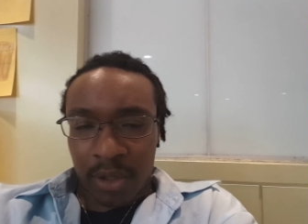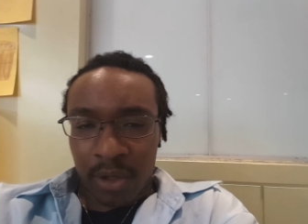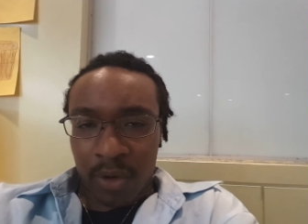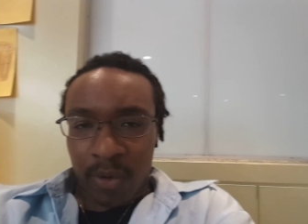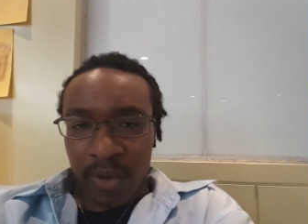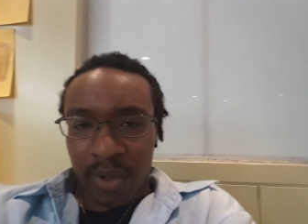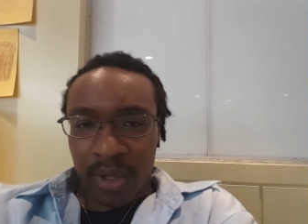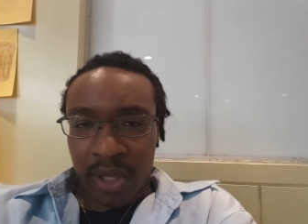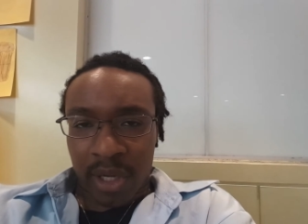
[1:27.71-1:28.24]

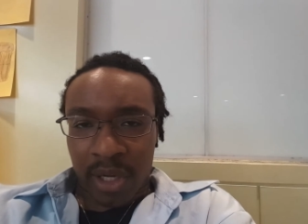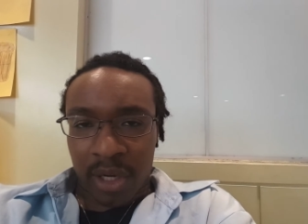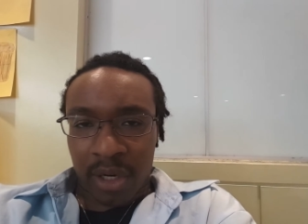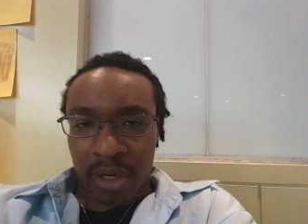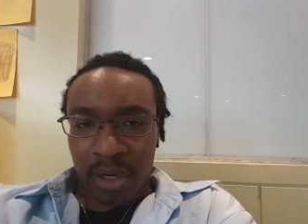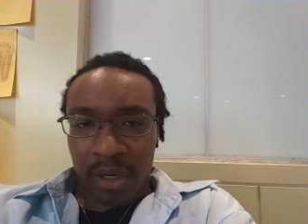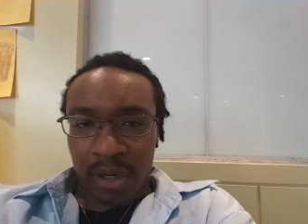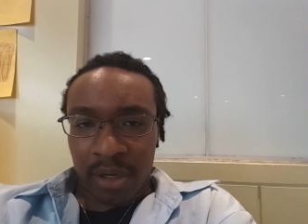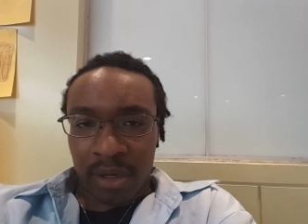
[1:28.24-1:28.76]
Go in
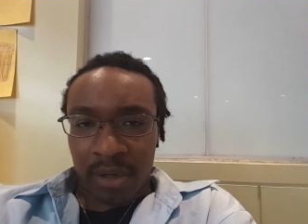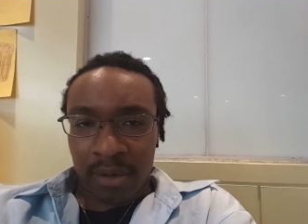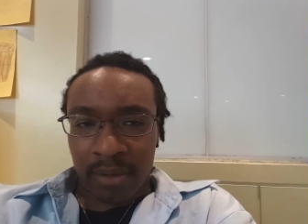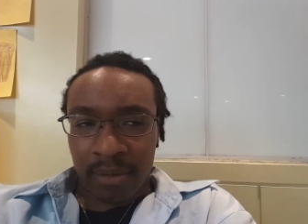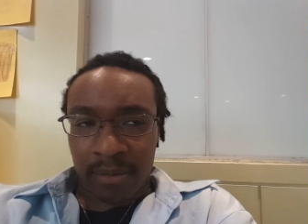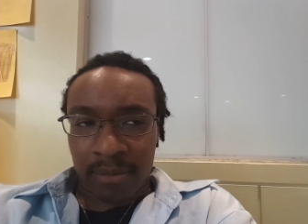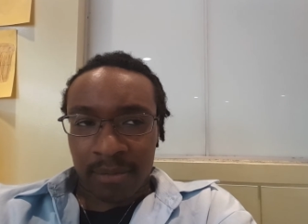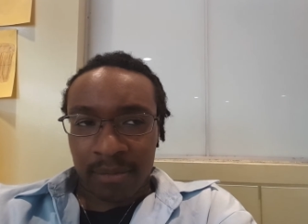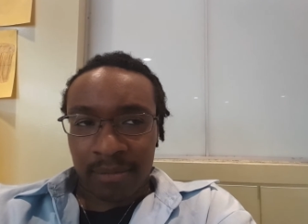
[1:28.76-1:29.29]

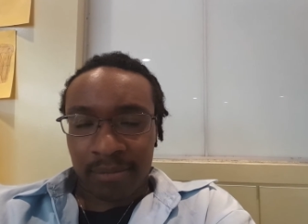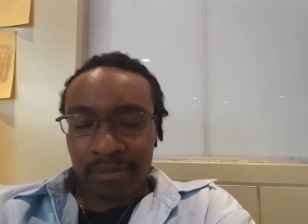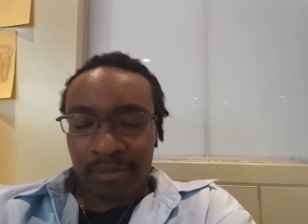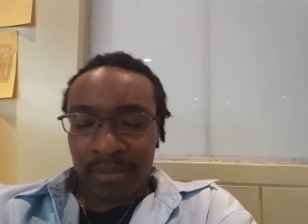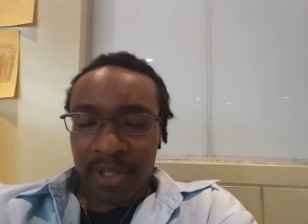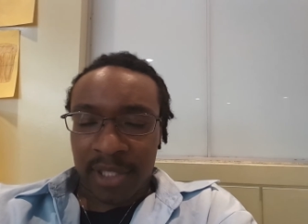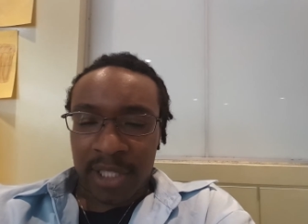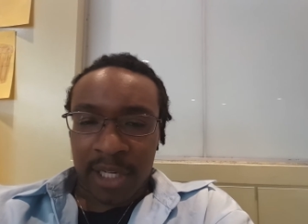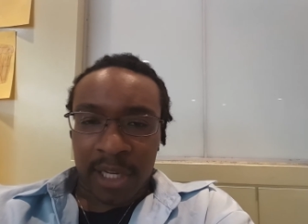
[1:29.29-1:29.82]
there,
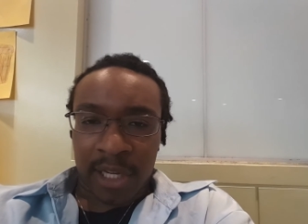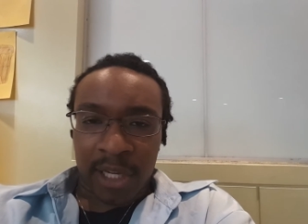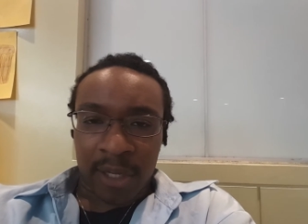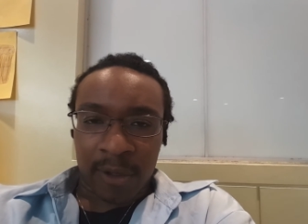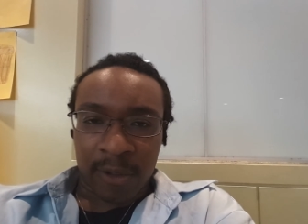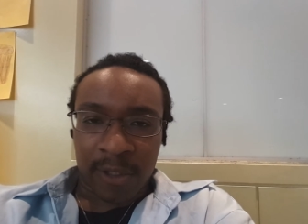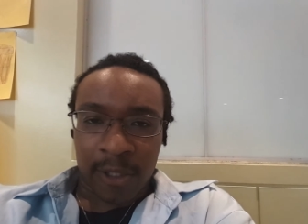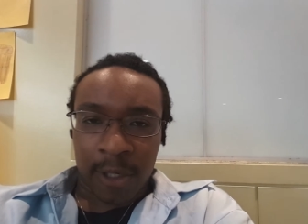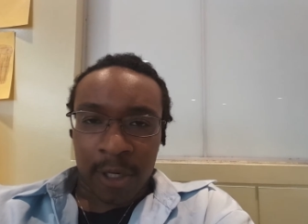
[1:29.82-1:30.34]
sit
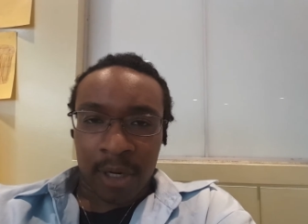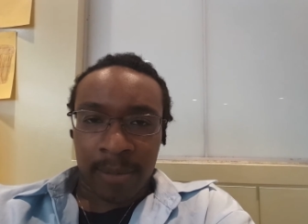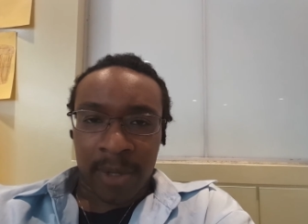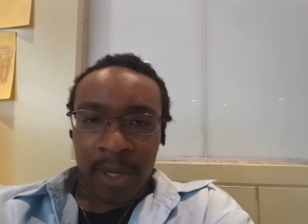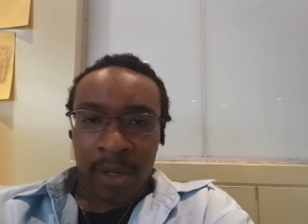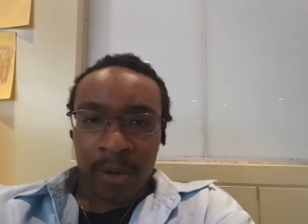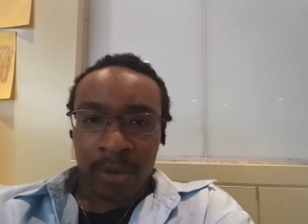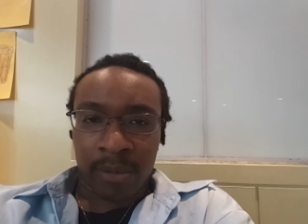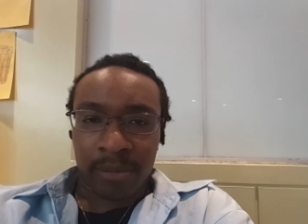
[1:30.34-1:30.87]
down, talk
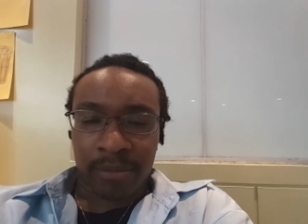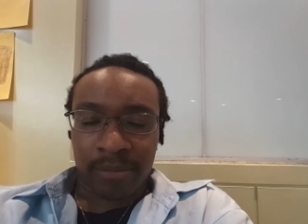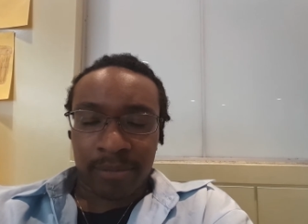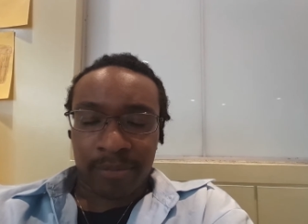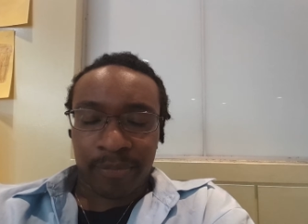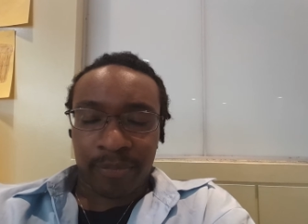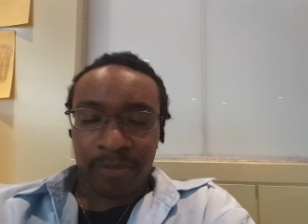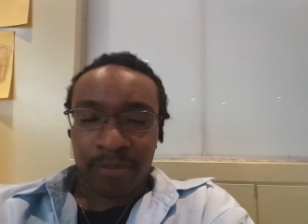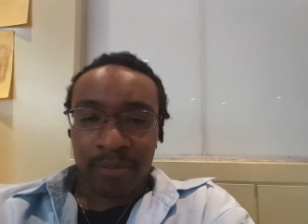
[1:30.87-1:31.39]
about
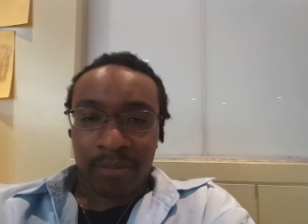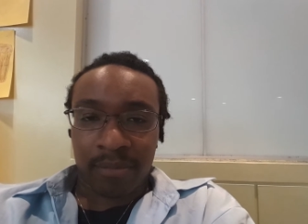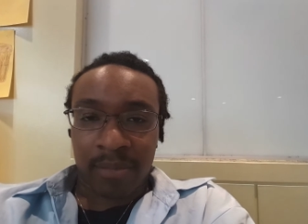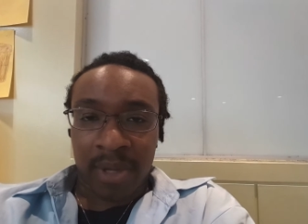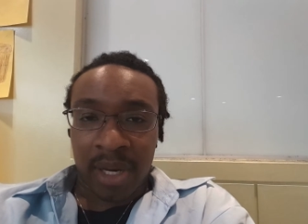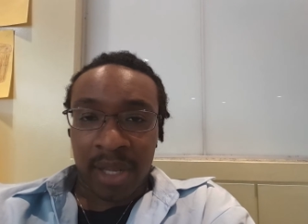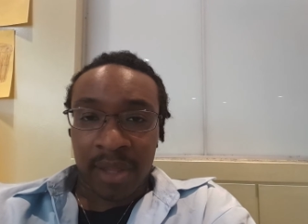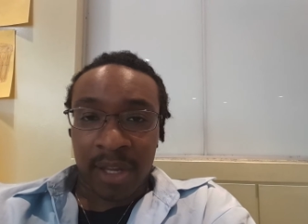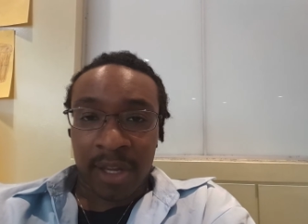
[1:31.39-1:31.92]

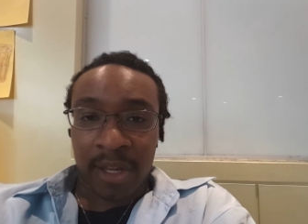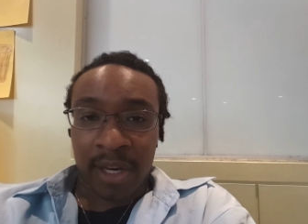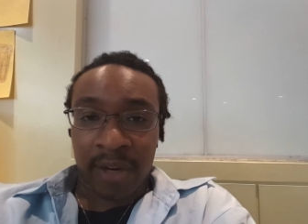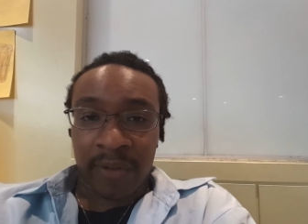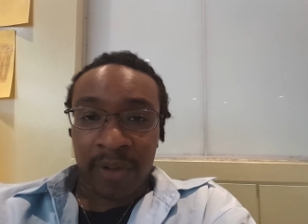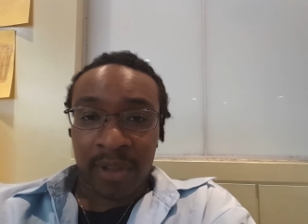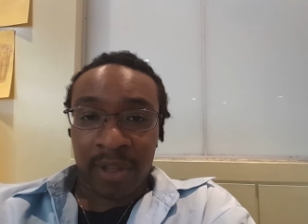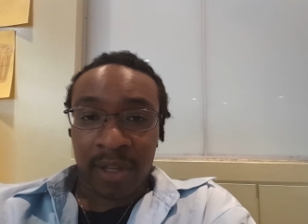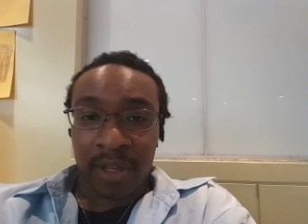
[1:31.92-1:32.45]
anything and
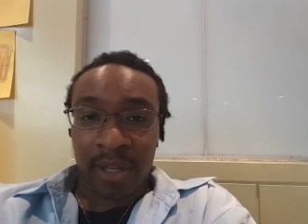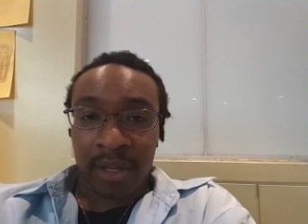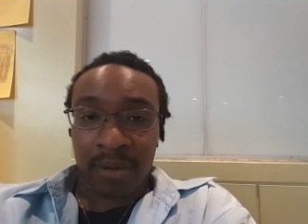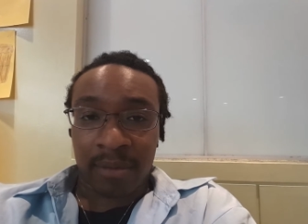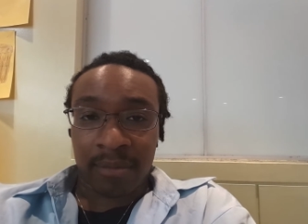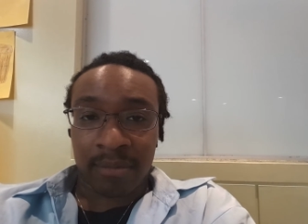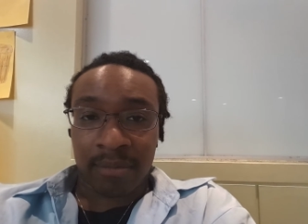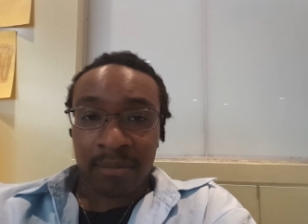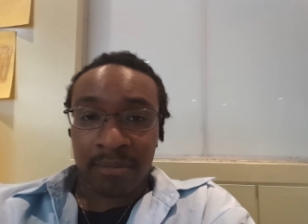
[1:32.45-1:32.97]

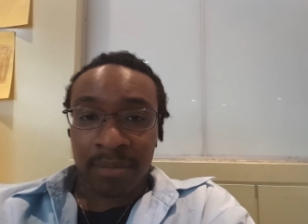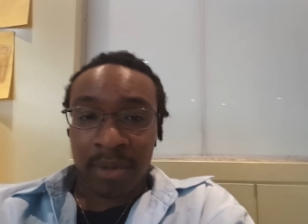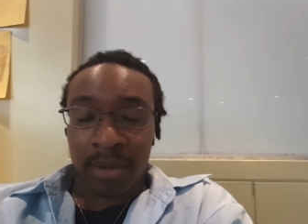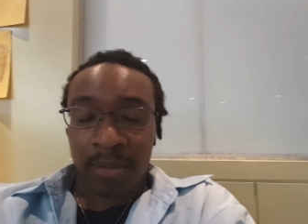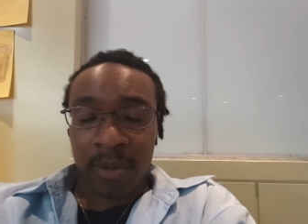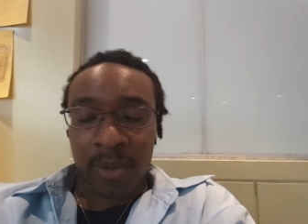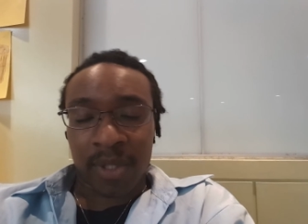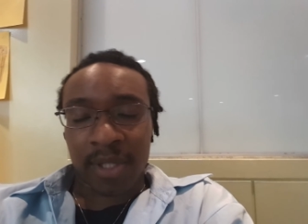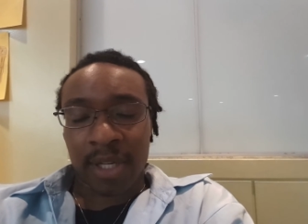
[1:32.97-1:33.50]
everything,
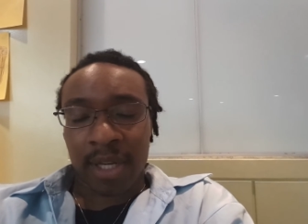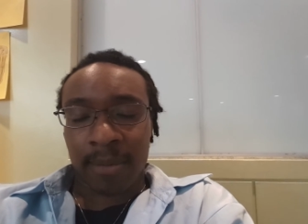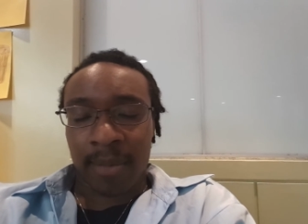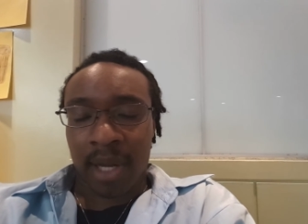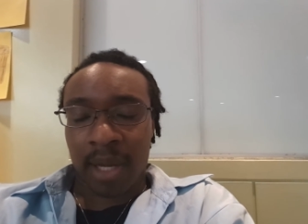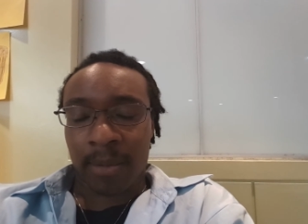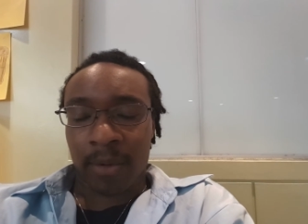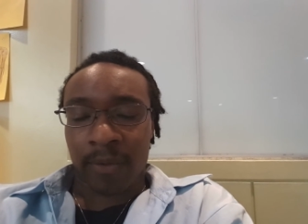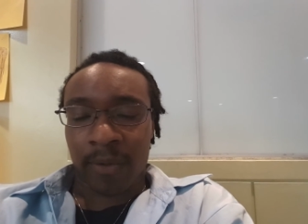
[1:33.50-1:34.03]
but mostly
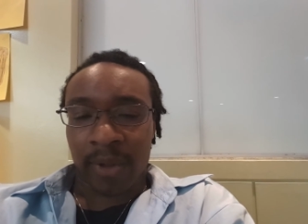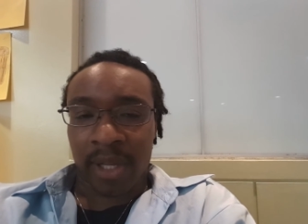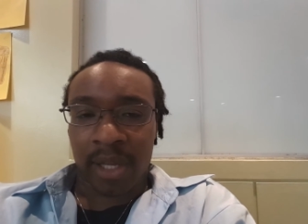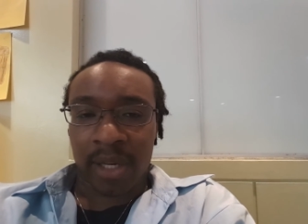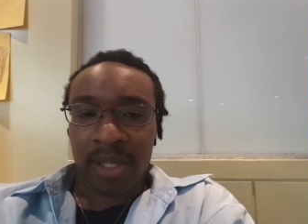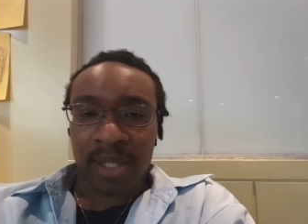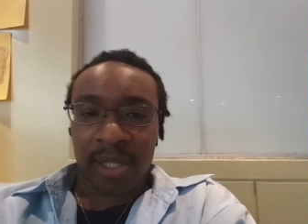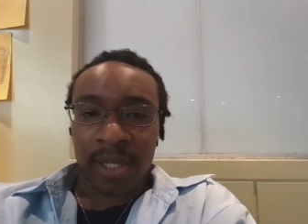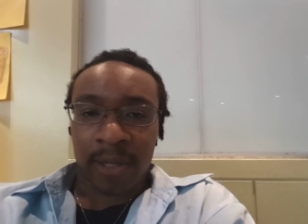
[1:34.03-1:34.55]
Bible
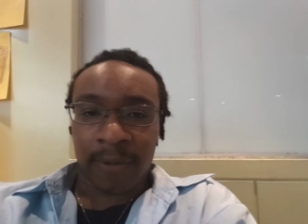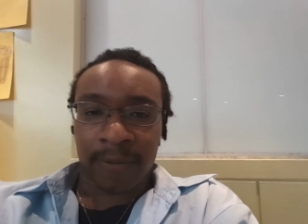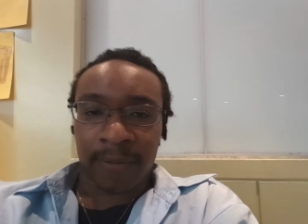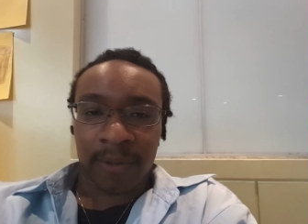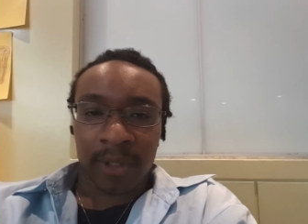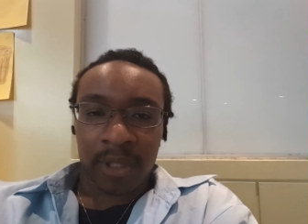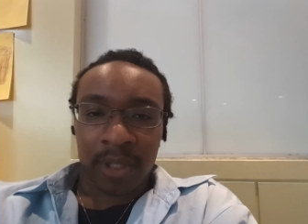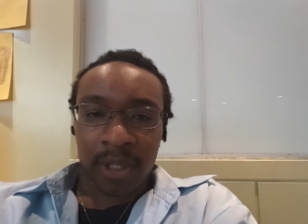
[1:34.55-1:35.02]
related stuff.